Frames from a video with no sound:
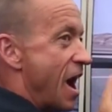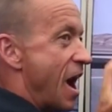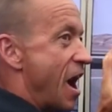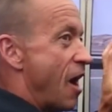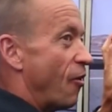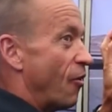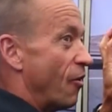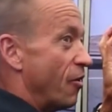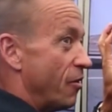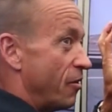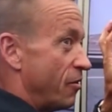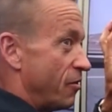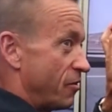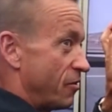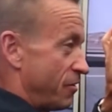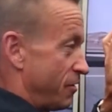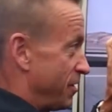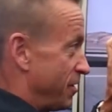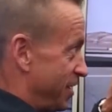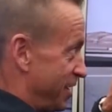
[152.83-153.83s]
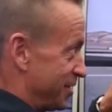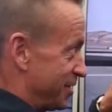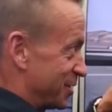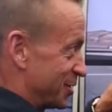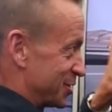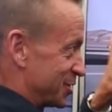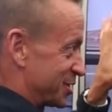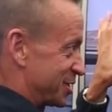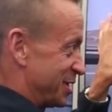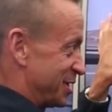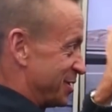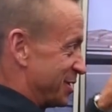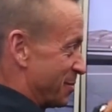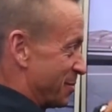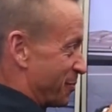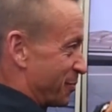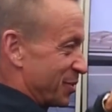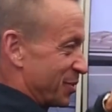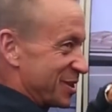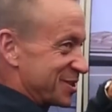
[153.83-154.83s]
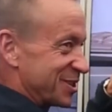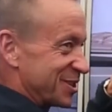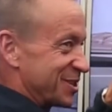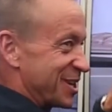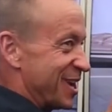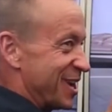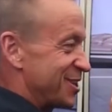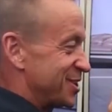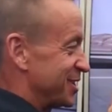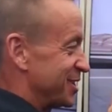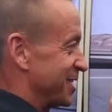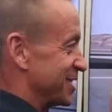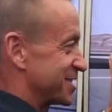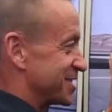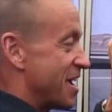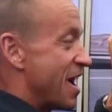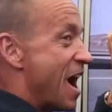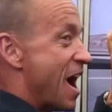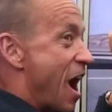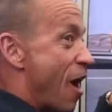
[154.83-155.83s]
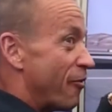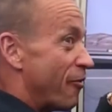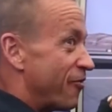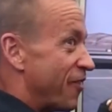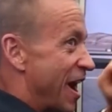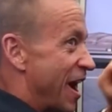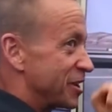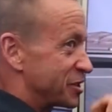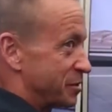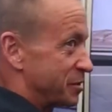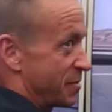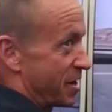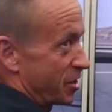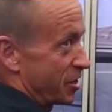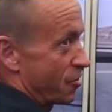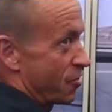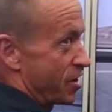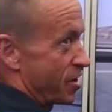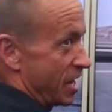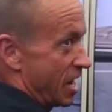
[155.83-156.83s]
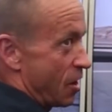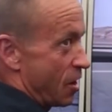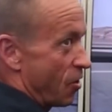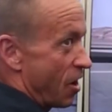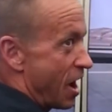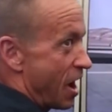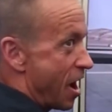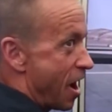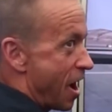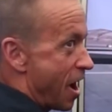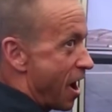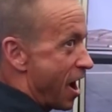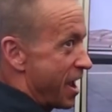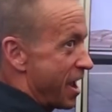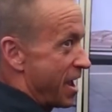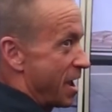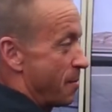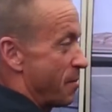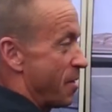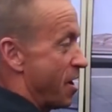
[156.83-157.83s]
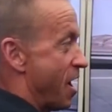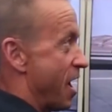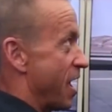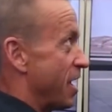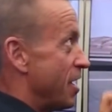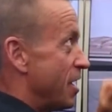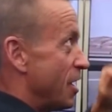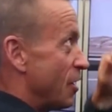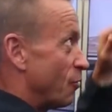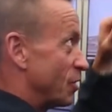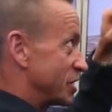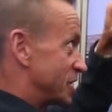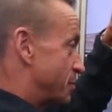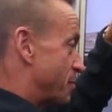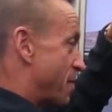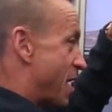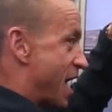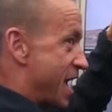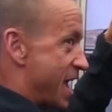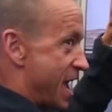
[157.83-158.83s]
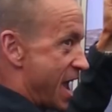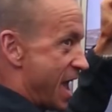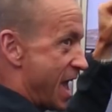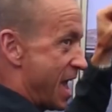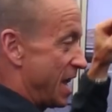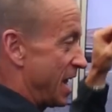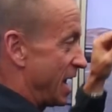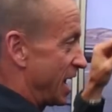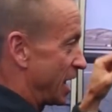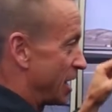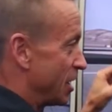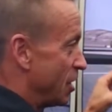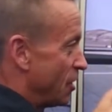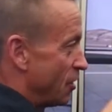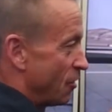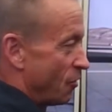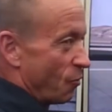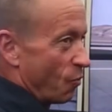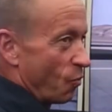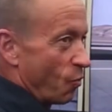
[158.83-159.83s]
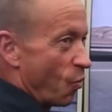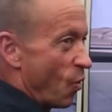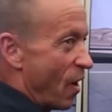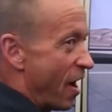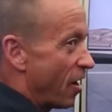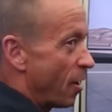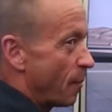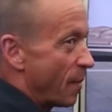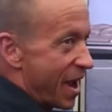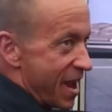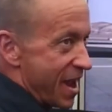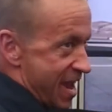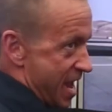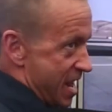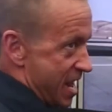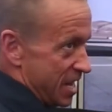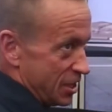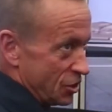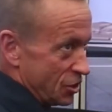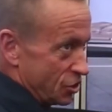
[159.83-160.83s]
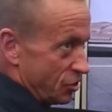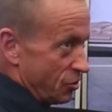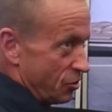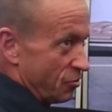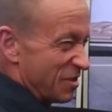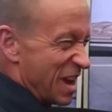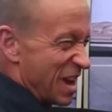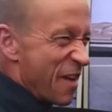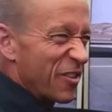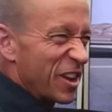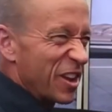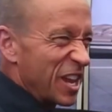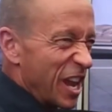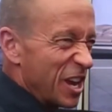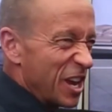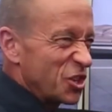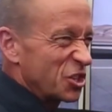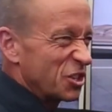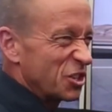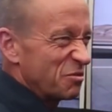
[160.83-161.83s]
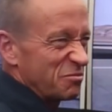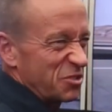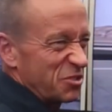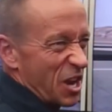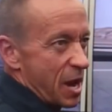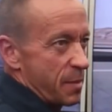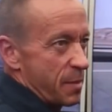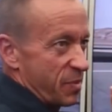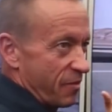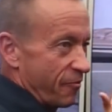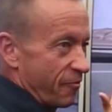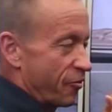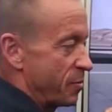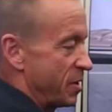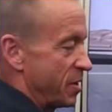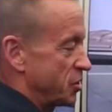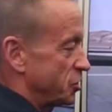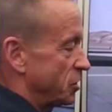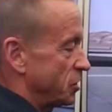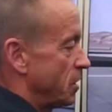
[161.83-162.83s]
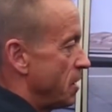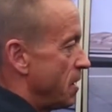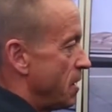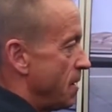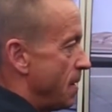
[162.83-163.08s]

How, in the presentation, it's how fast am I going? How high am I? What's my heading? Where am I heading to? Navigation type information.